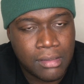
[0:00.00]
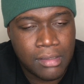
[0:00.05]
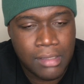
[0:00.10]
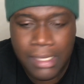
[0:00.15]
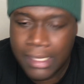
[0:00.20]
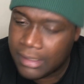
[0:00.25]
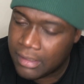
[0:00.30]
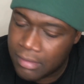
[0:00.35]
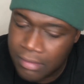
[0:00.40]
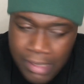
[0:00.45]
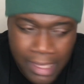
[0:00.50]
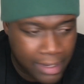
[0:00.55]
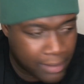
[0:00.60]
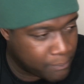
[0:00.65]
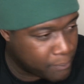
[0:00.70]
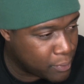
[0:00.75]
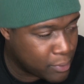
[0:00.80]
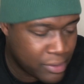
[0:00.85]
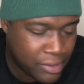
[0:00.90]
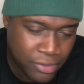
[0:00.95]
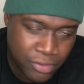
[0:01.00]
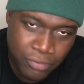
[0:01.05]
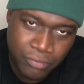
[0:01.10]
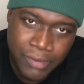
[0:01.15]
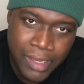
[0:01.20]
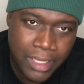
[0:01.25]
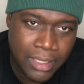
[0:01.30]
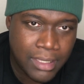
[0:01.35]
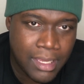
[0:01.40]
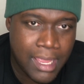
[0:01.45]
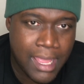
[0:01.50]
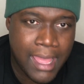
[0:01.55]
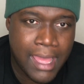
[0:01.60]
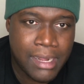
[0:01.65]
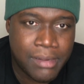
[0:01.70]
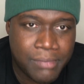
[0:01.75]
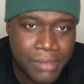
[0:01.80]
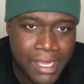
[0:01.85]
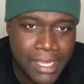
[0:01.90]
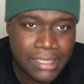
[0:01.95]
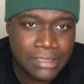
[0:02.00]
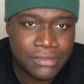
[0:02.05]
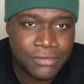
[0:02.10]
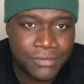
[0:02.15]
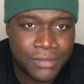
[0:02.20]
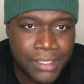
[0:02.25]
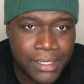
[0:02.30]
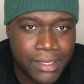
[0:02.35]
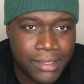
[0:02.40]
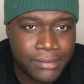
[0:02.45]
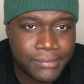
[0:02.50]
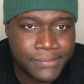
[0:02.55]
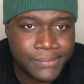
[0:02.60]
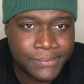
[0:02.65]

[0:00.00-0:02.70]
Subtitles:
And you got to point directly at Adam Gase for that.